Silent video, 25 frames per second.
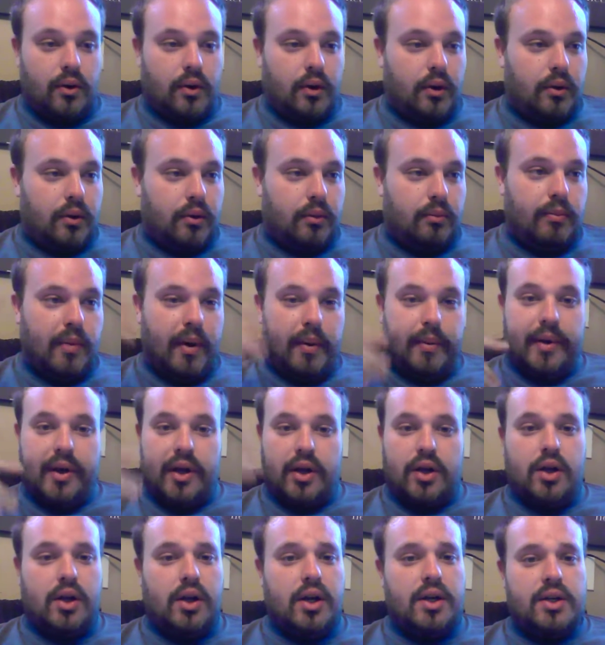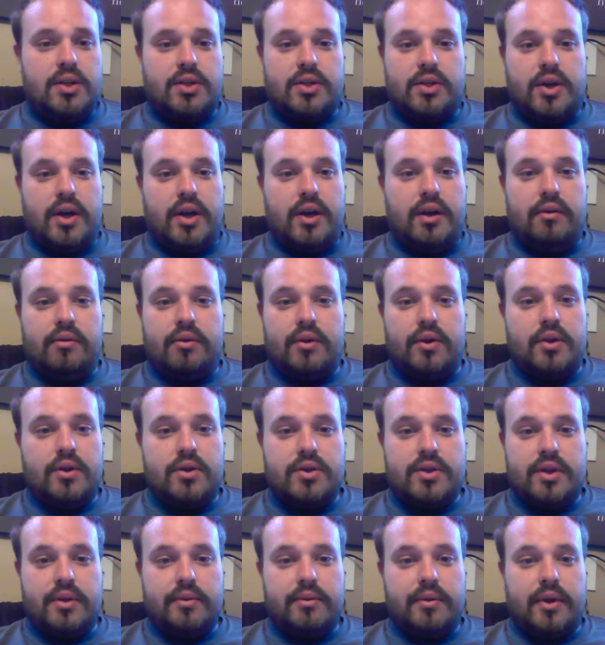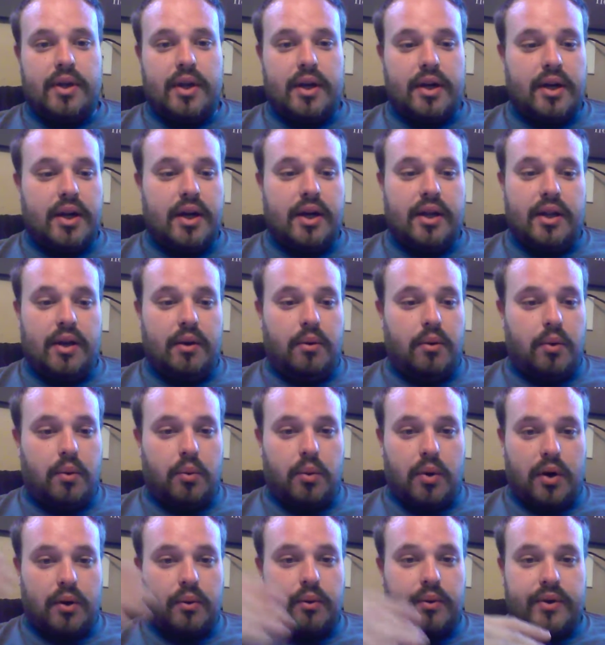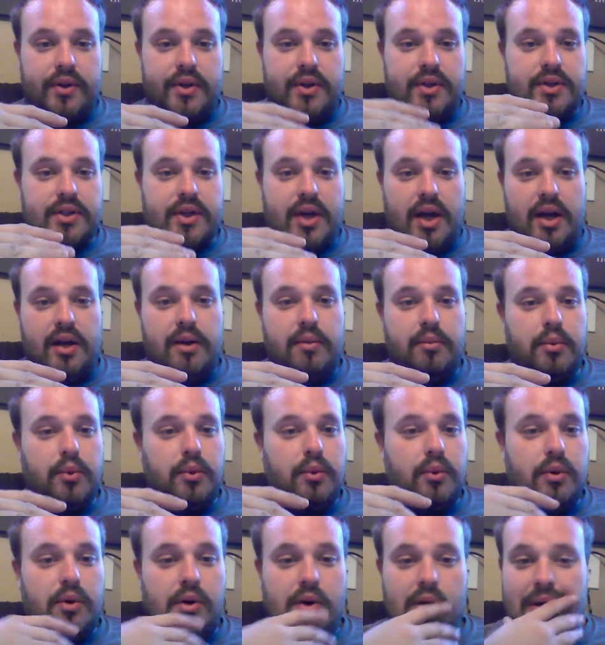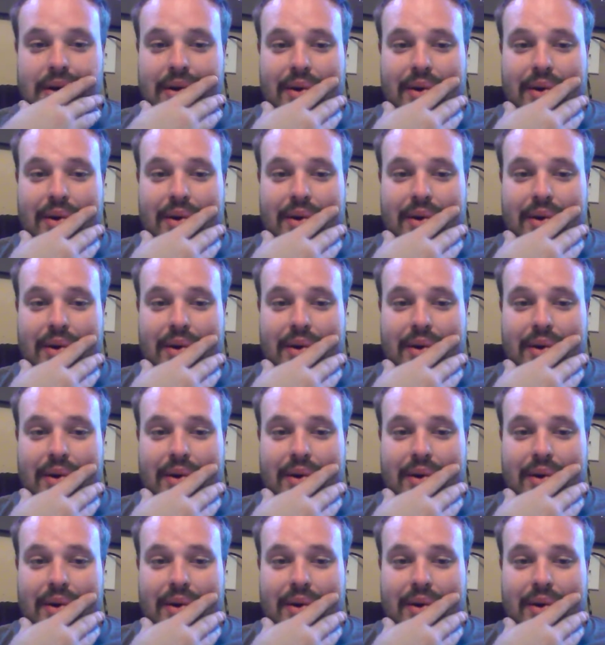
or maybe a clutch lever or something like that, that will work with this cable,